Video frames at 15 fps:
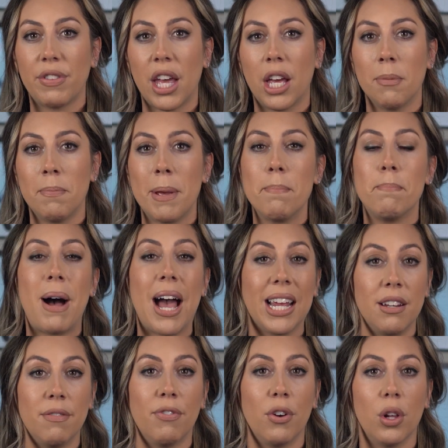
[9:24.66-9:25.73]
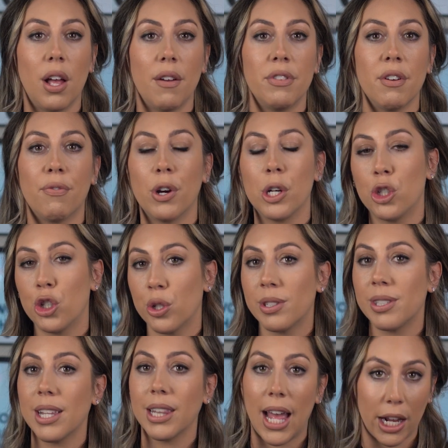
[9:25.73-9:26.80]
they could be mindful of the furniture
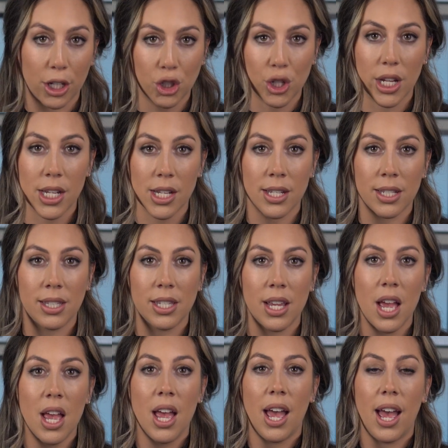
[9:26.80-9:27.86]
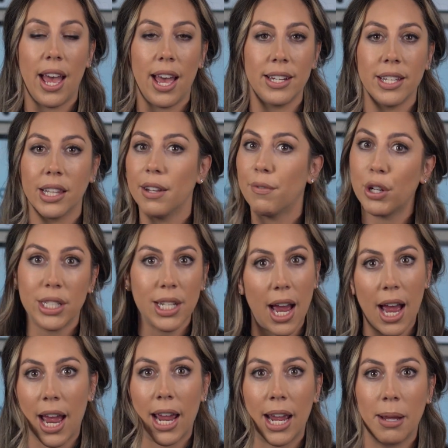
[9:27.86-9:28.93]
selections and delivery
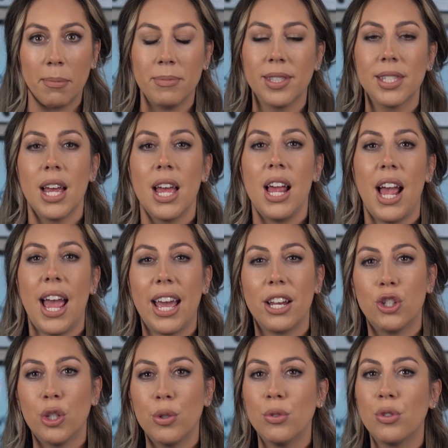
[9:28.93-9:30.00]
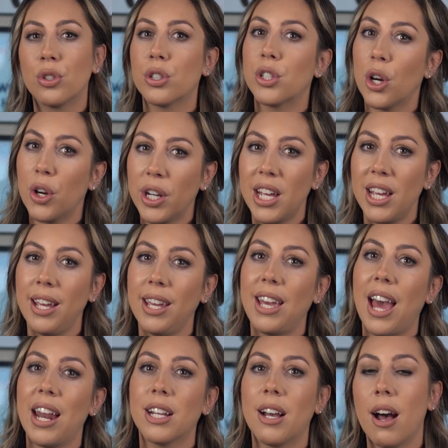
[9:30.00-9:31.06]
times, and choose sturdy
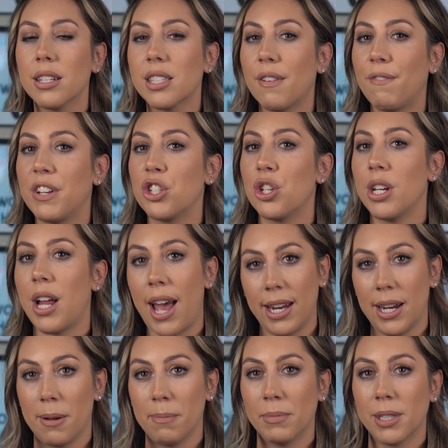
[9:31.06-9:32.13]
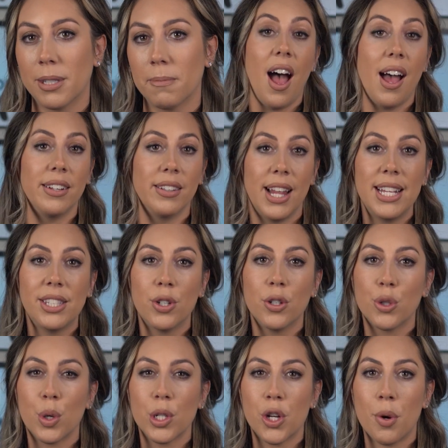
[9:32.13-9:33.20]
yet cost-efficient items. Unless your
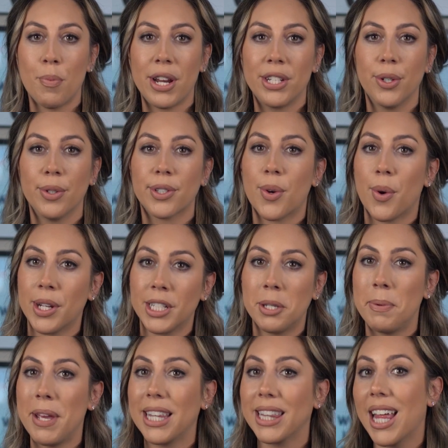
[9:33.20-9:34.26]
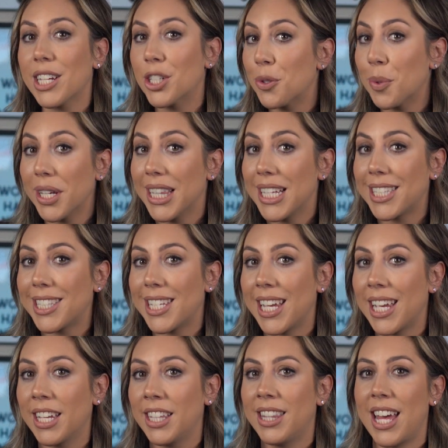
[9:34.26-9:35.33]
short-term rental is going to be a luxury
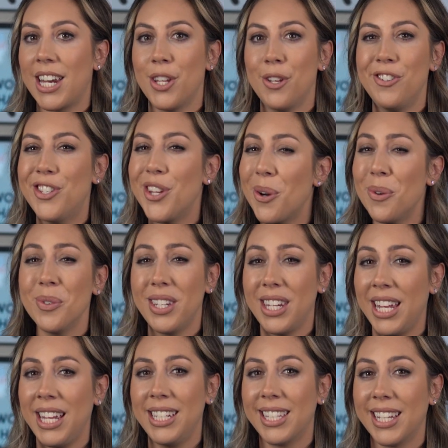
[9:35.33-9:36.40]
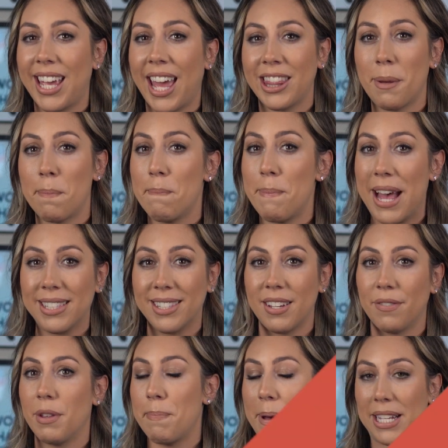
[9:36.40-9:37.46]
listing, then you don't need to get the best
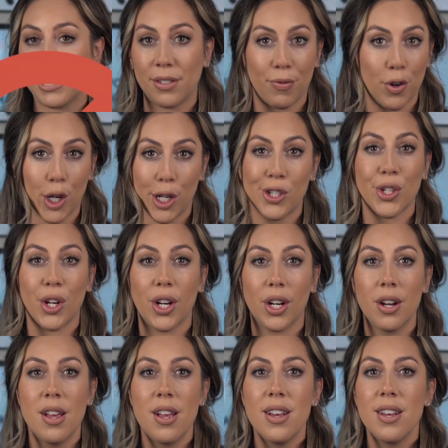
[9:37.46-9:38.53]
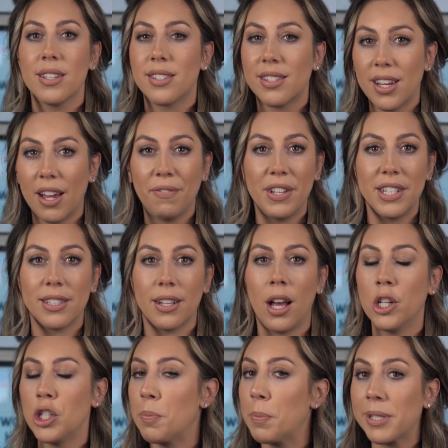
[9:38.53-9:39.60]
of the best furniture. Stuff is
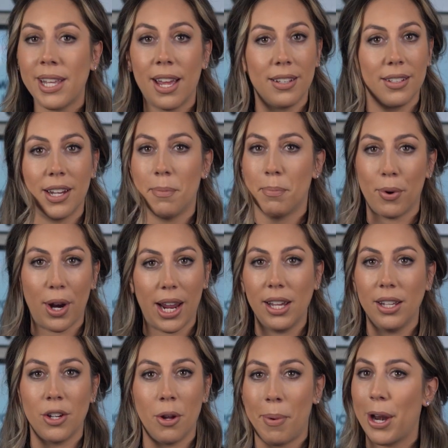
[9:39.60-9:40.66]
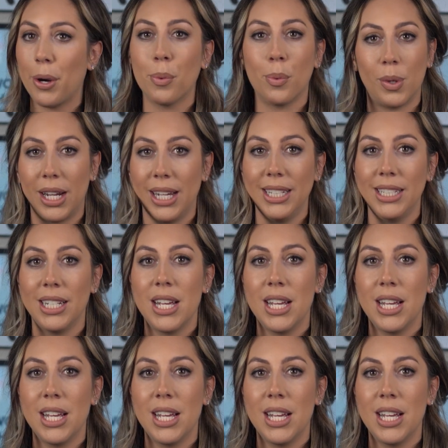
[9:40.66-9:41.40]
100% gonna break no matter what,